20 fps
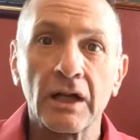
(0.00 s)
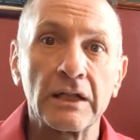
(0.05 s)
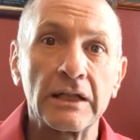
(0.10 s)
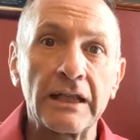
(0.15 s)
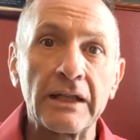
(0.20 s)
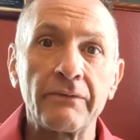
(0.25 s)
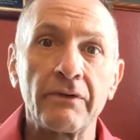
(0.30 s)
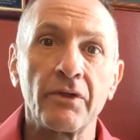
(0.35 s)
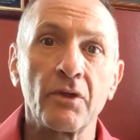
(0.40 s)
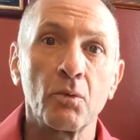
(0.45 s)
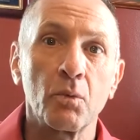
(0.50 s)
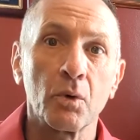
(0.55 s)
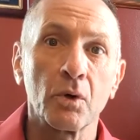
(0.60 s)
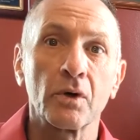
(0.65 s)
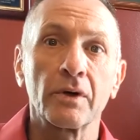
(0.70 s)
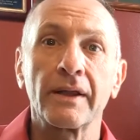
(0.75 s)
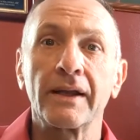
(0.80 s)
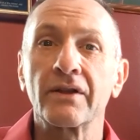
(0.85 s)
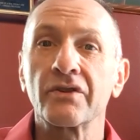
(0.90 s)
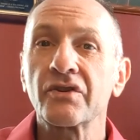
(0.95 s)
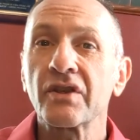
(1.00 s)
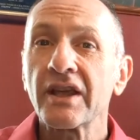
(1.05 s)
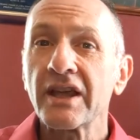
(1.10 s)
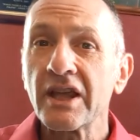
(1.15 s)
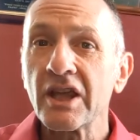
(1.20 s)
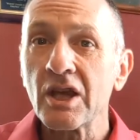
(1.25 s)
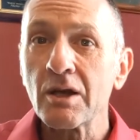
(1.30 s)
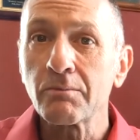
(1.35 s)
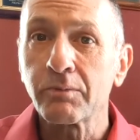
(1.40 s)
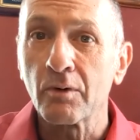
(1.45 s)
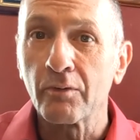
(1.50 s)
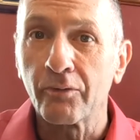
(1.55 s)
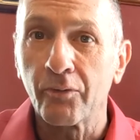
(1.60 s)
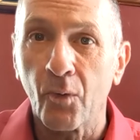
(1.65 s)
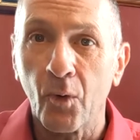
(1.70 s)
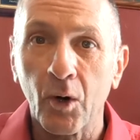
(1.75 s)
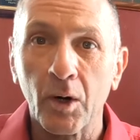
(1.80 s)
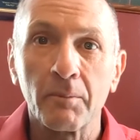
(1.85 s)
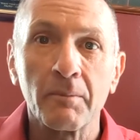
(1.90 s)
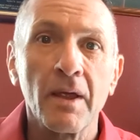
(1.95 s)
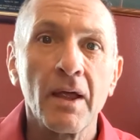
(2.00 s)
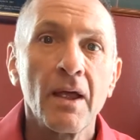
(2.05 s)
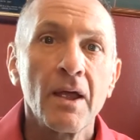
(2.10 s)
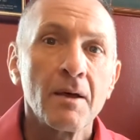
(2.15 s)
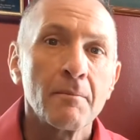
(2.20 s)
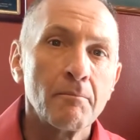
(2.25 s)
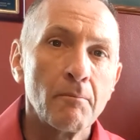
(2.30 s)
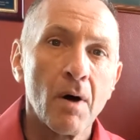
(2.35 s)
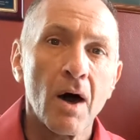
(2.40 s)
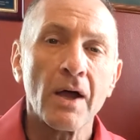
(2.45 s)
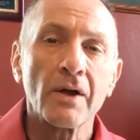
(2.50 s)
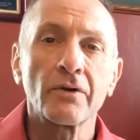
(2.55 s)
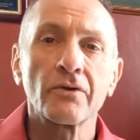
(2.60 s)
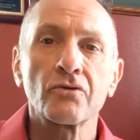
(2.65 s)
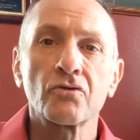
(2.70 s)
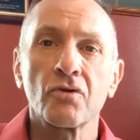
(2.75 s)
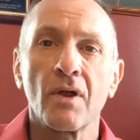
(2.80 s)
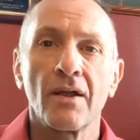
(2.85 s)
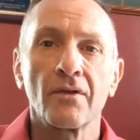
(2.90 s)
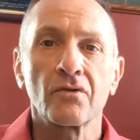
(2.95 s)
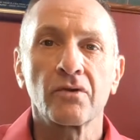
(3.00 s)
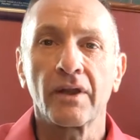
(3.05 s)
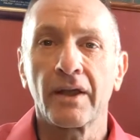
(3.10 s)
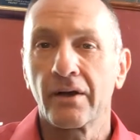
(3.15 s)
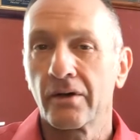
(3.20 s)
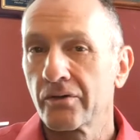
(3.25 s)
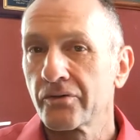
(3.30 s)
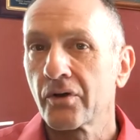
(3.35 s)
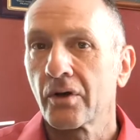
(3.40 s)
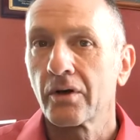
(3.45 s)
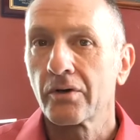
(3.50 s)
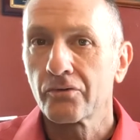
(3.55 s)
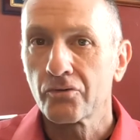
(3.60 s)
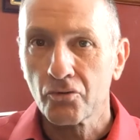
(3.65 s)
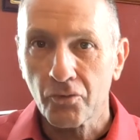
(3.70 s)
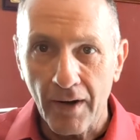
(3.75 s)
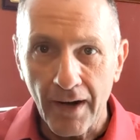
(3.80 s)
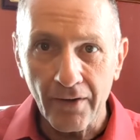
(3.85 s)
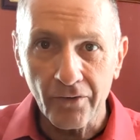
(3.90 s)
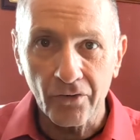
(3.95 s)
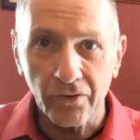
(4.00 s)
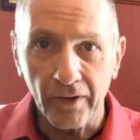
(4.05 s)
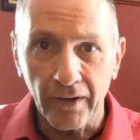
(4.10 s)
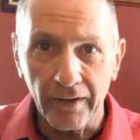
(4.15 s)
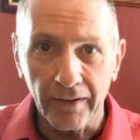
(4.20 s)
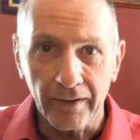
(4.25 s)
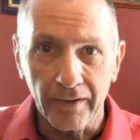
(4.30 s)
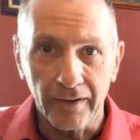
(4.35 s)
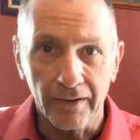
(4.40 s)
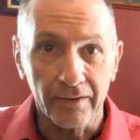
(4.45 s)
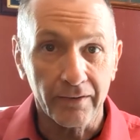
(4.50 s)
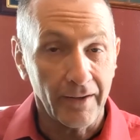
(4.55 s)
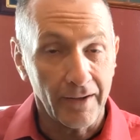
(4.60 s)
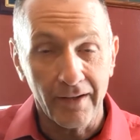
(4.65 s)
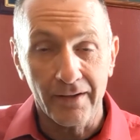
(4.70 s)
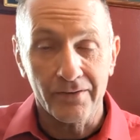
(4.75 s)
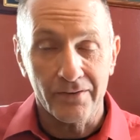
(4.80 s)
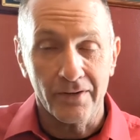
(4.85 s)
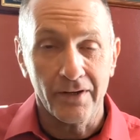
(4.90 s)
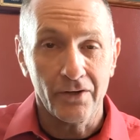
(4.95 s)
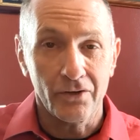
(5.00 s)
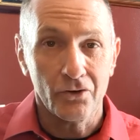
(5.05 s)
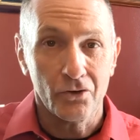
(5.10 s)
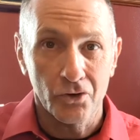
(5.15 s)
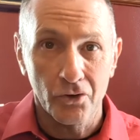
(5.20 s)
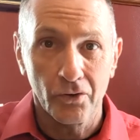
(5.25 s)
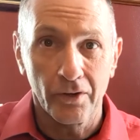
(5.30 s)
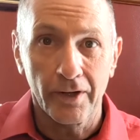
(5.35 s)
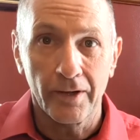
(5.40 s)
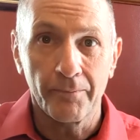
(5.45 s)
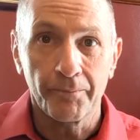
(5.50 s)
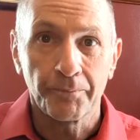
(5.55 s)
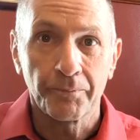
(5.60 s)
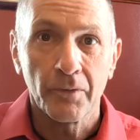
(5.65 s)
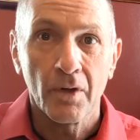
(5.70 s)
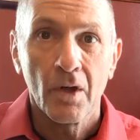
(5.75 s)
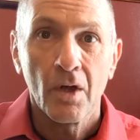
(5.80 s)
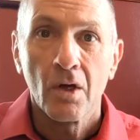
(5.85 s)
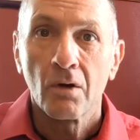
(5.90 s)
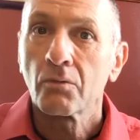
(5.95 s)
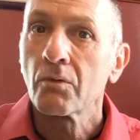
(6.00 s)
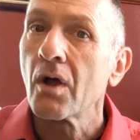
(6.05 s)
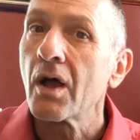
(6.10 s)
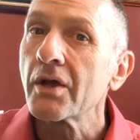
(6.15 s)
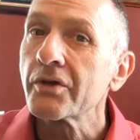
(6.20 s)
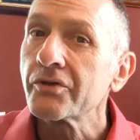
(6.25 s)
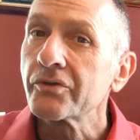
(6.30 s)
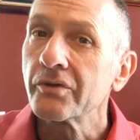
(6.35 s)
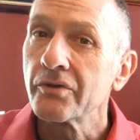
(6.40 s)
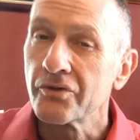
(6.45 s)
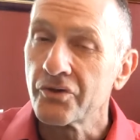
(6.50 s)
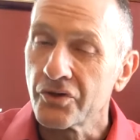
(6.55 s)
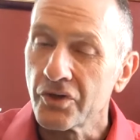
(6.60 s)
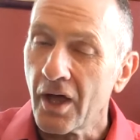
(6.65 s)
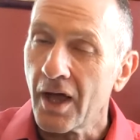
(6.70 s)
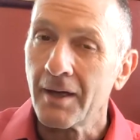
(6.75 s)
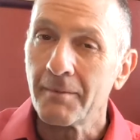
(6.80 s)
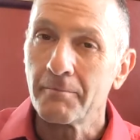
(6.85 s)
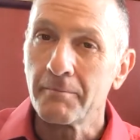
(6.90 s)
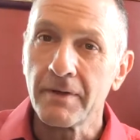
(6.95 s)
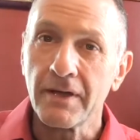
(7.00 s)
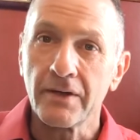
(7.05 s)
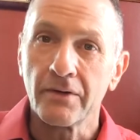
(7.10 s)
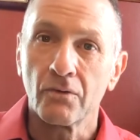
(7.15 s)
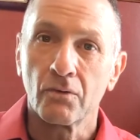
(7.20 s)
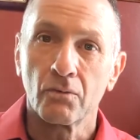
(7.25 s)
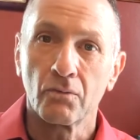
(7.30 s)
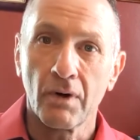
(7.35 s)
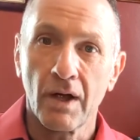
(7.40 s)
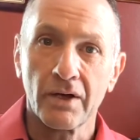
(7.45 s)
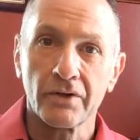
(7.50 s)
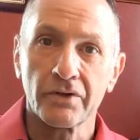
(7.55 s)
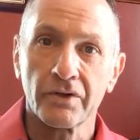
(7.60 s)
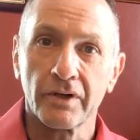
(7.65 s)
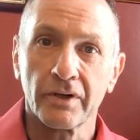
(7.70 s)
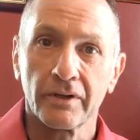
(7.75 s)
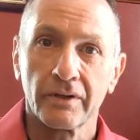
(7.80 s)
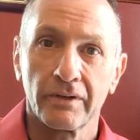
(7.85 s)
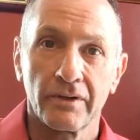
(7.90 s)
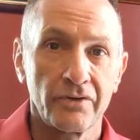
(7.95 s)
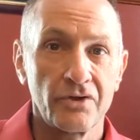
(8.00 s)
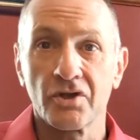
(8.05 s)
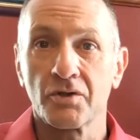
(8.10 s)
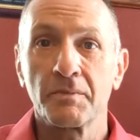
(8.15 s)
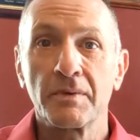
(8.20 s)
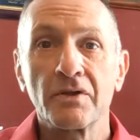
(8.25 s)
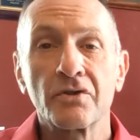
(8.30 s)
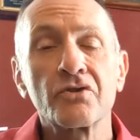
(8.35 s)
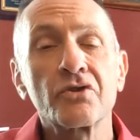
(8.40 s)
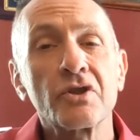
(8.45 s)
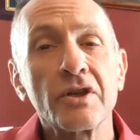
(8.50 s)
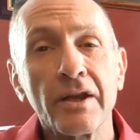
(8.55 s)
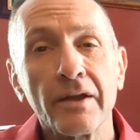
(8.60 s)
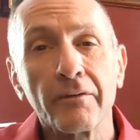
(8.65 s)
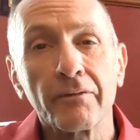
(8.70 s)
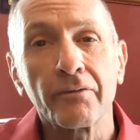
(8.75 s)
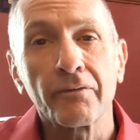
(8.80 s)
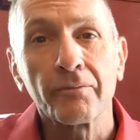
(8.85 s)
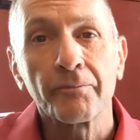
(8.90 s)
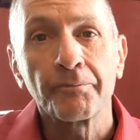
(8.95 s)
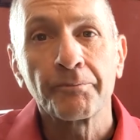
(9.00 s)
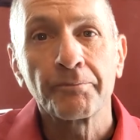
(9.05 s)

of leaving the word in its Hebrew form, modern translators are translating it as they should. Rosh does not mean Russia. It just means chief.